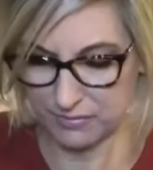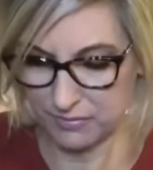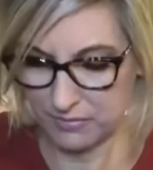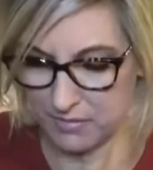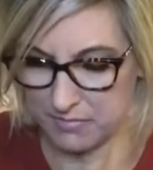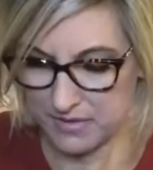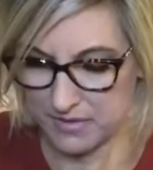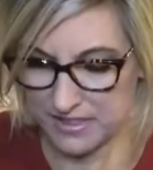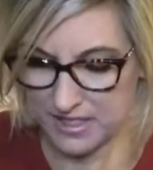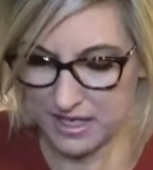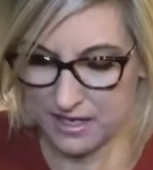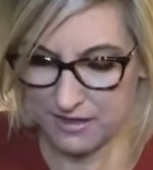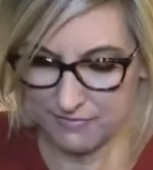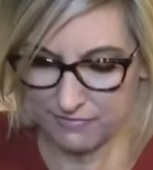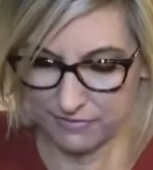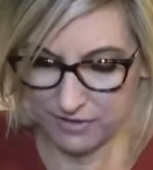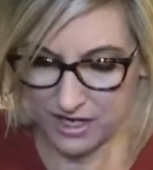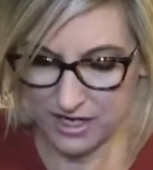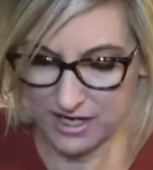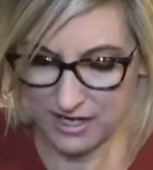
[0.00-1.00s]
what was I
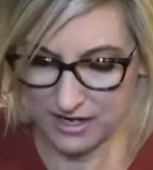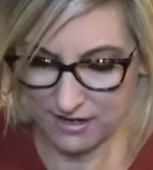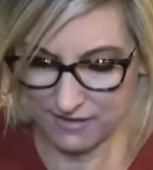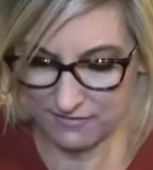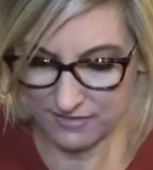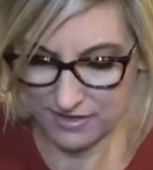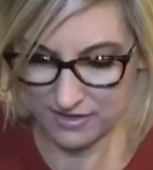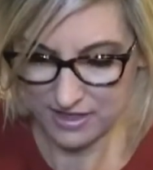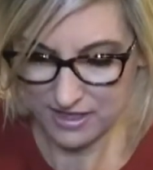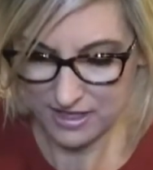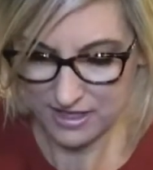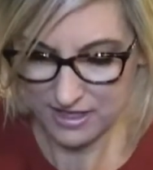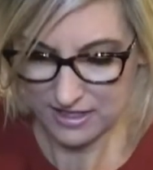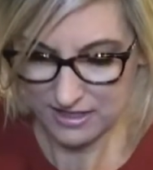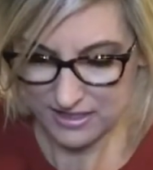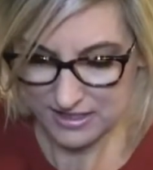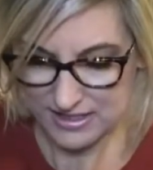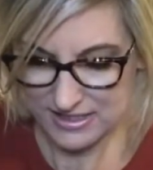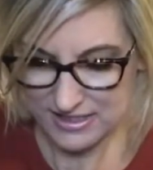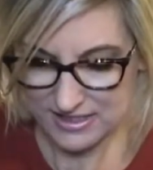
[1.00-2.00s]
afraid of?
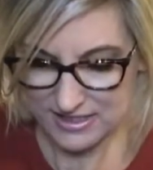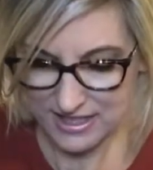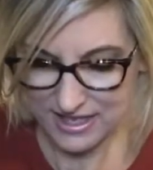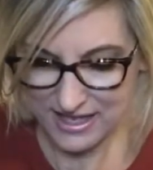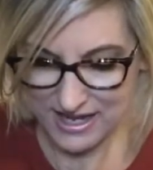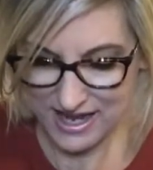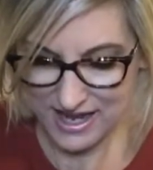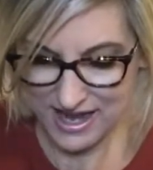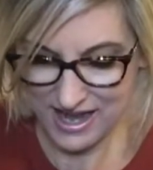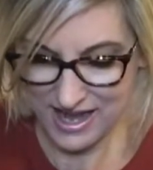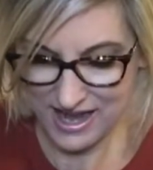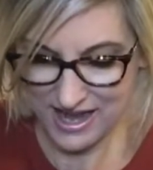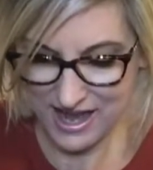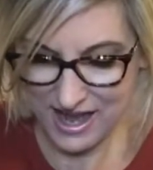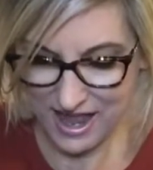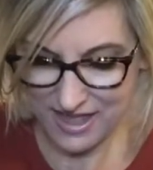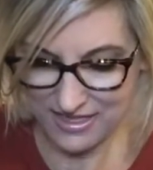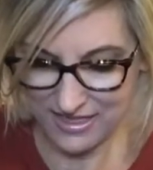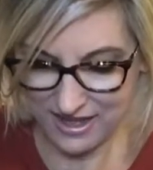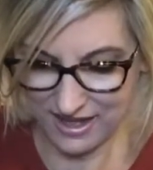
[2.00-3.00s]
This is like
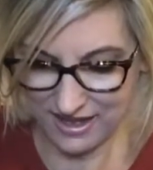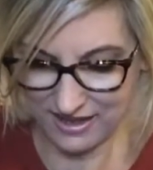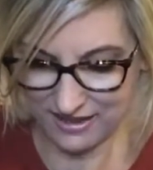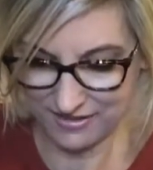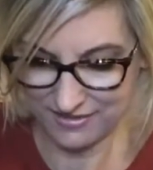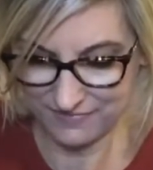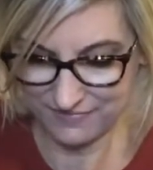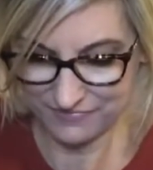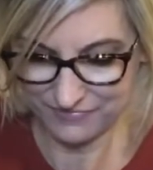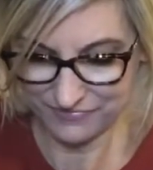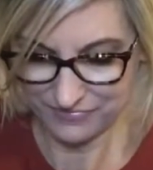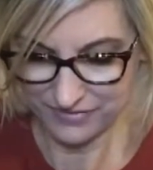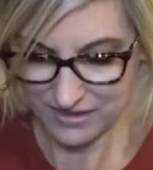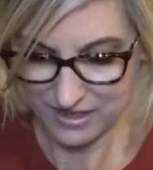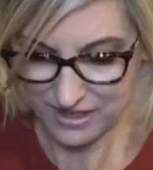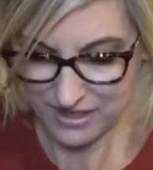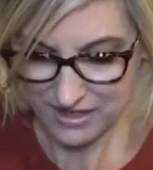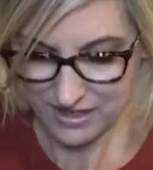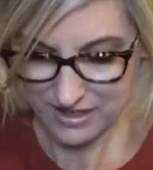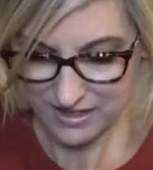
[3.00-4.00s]
nothing.
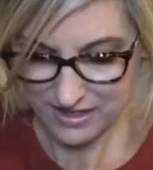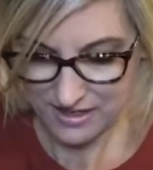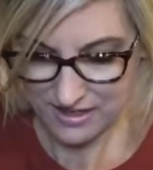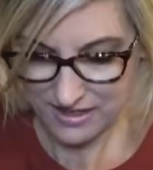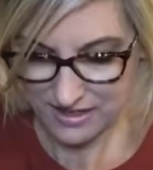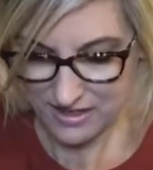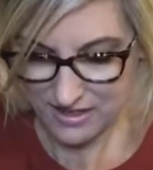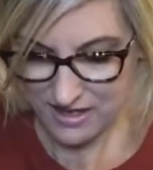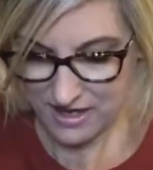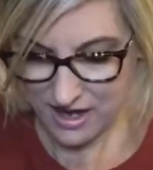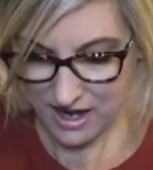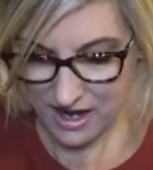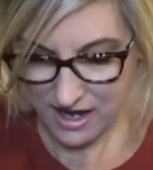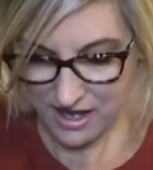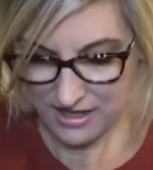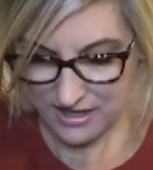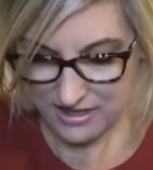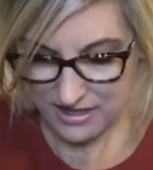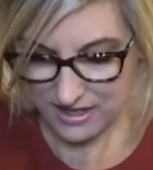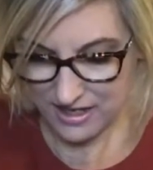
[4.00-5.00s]

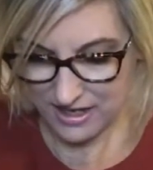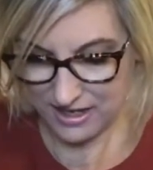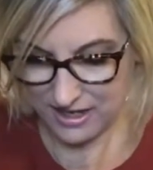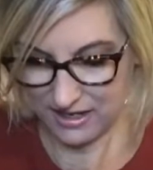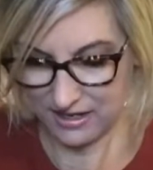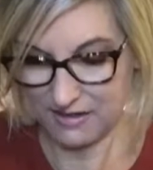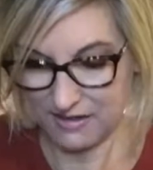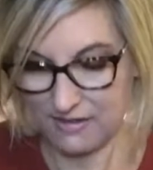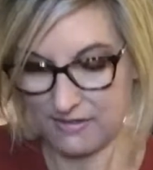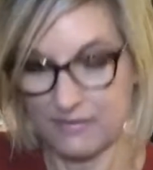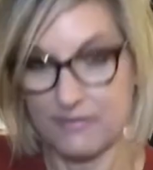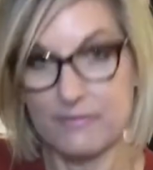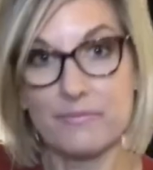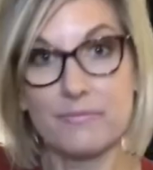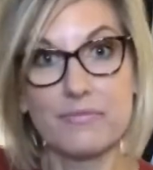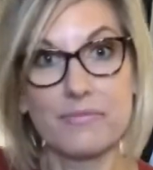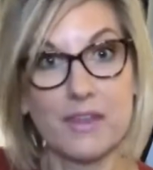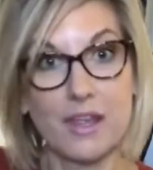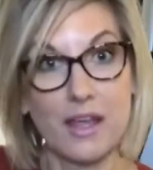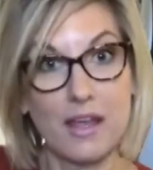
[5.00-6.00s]
Nothing.
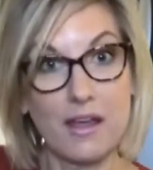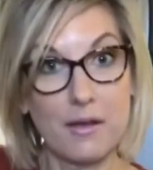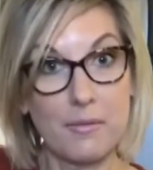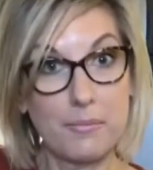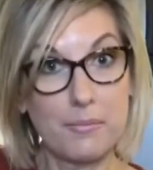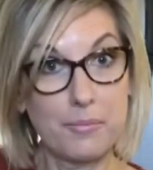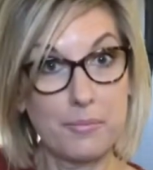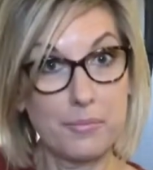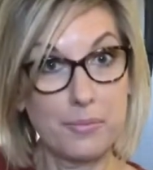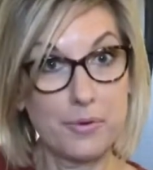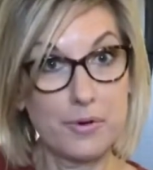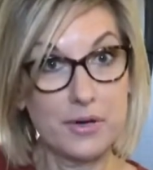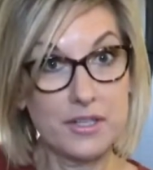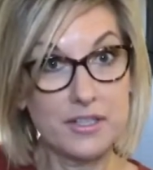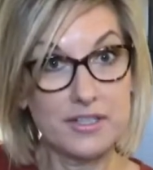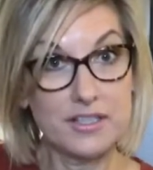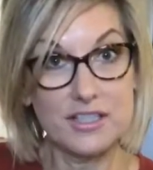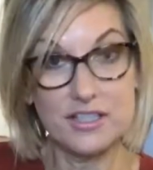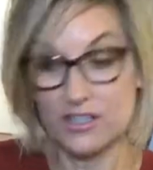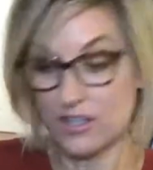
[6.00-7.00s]

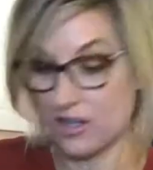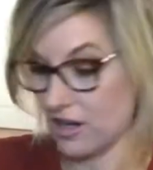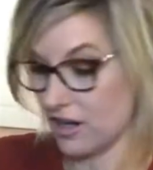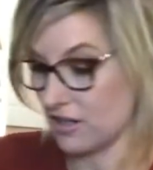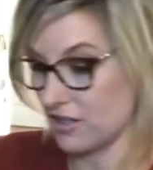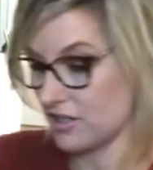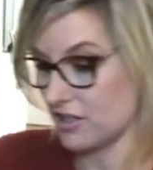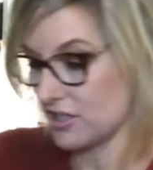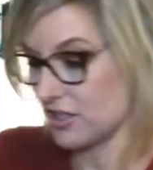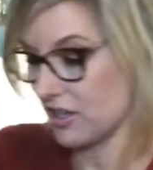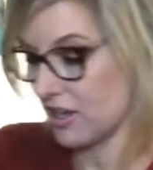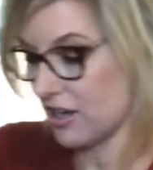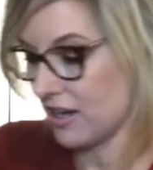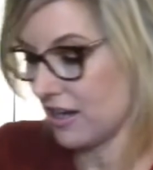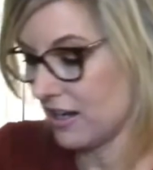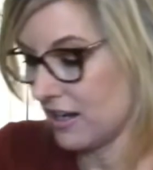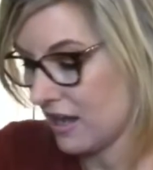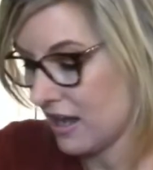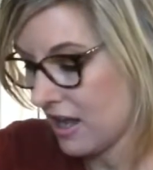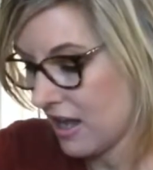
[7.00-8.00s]
Pretty darned
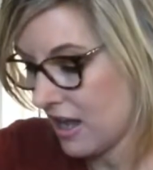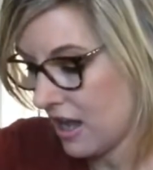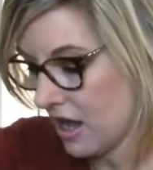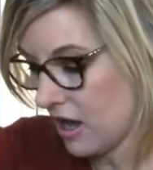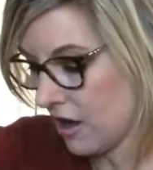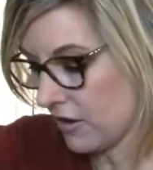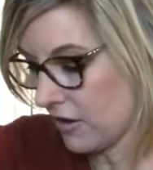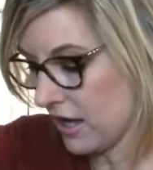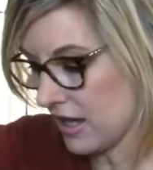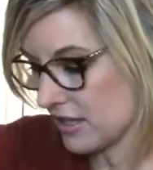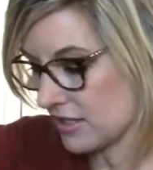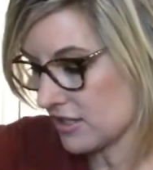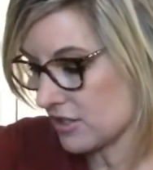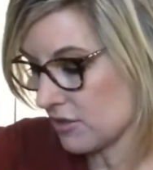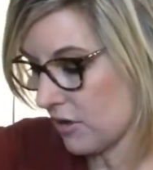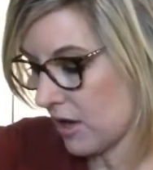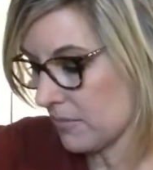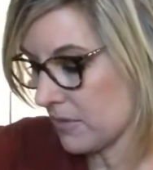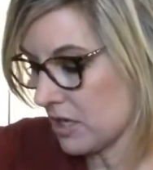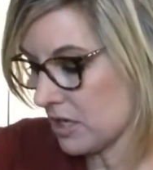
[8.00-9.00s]
good. Okay,
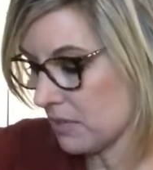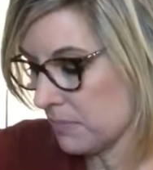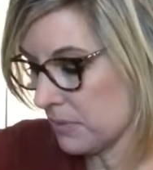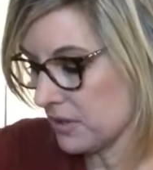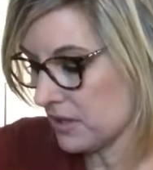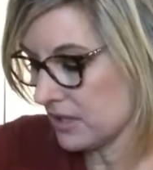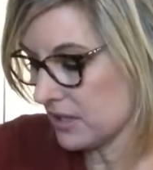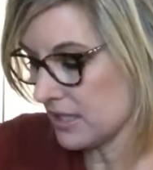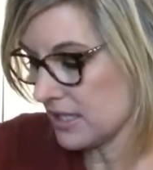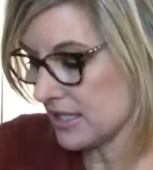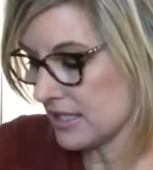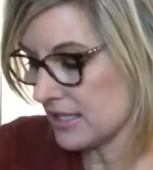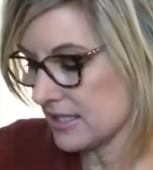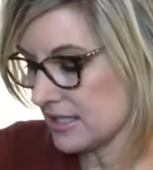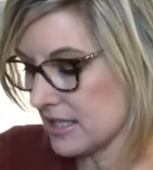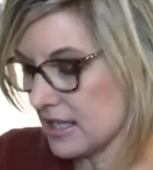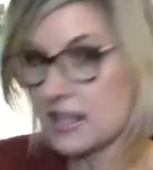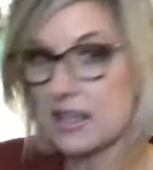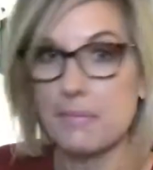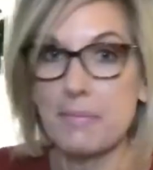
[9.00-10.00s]
so I'm gonna put
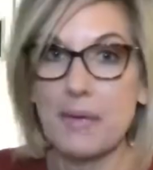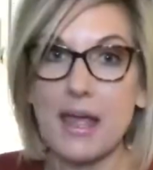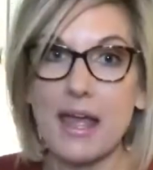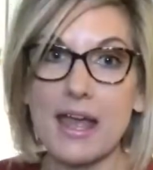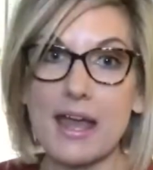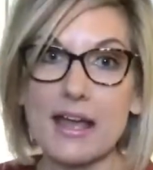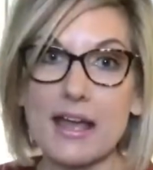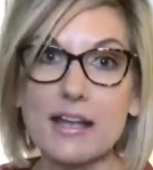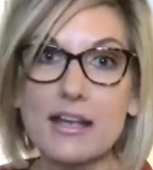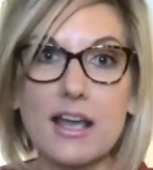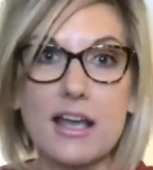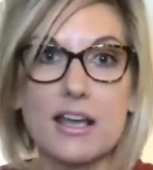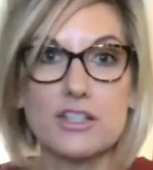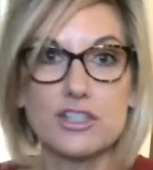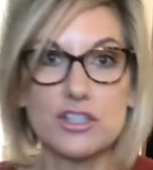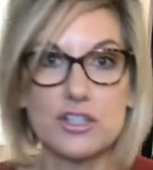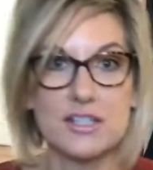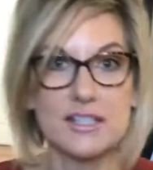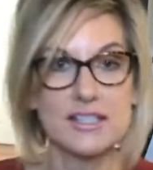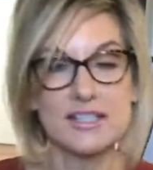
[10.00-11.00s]
these in the pan.
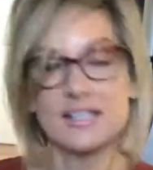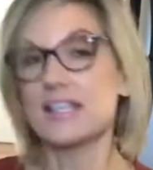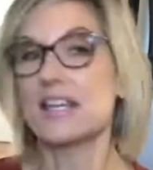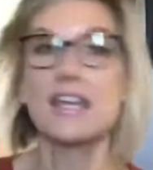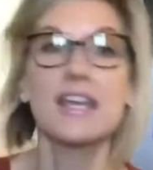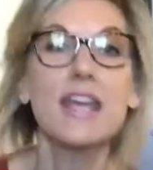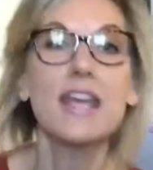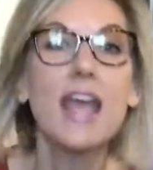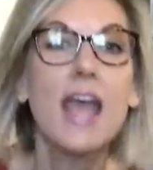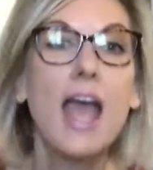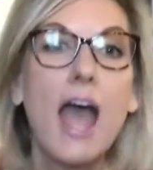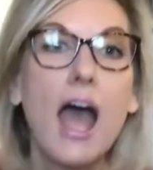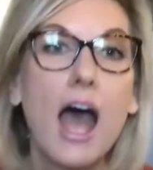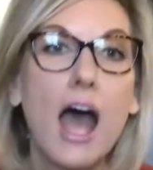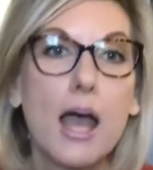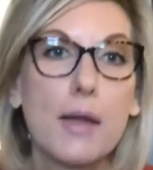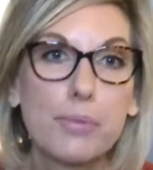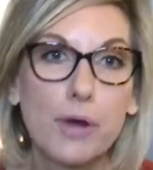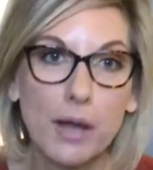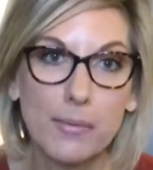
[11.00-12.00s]
As you can see,
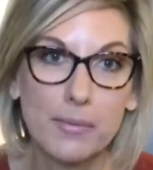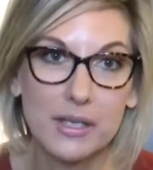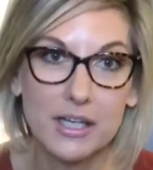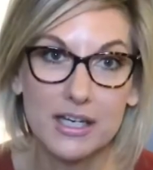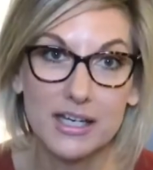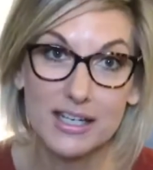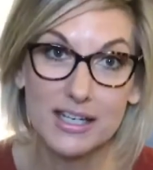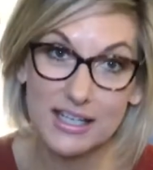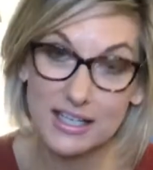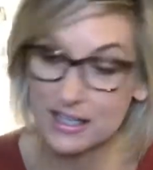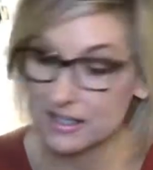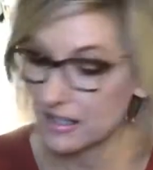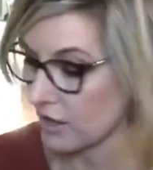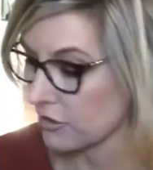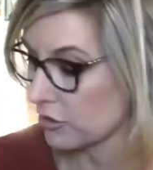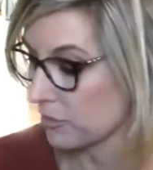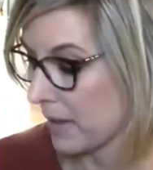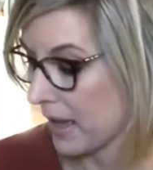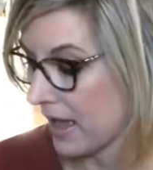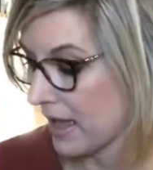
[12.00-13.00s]
I'm probably gonna need
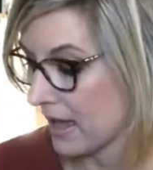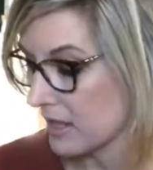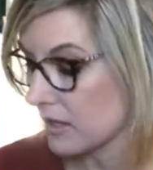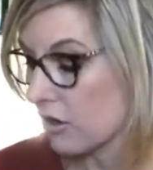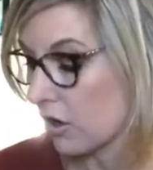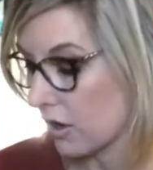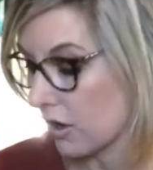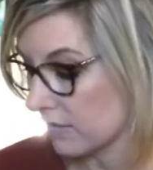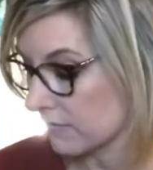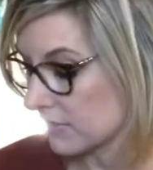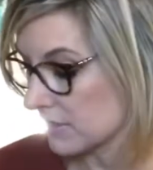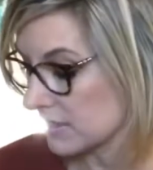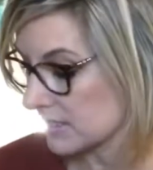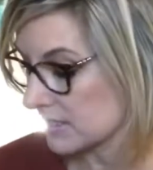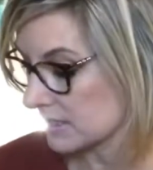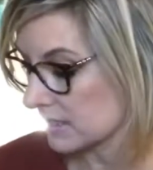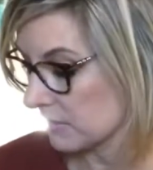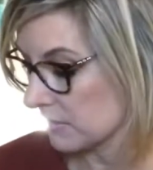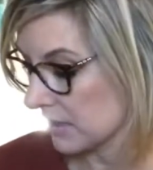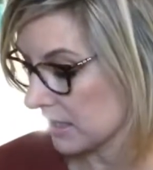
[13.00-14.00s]
another pan,
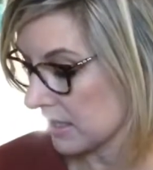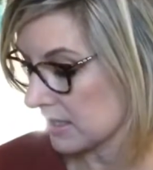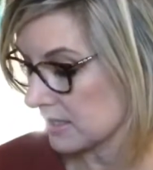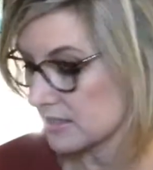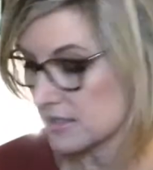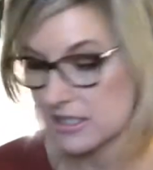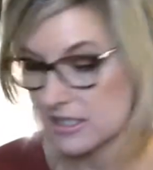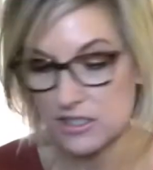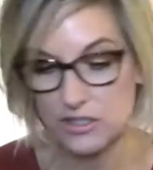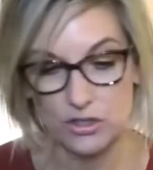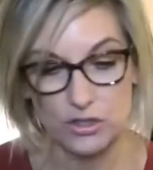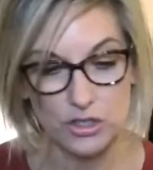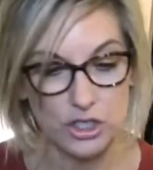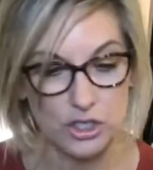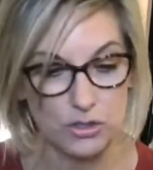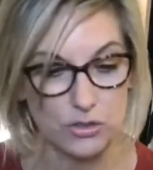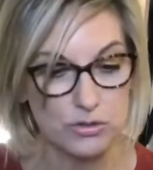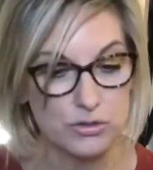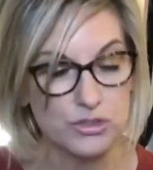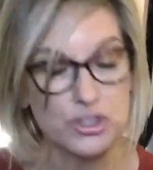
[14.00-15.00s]
obviously, because these are
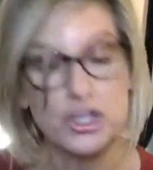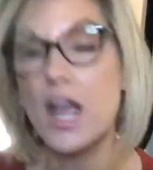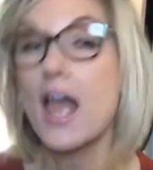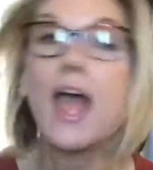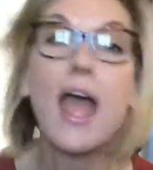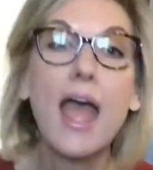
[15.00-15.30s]
huge.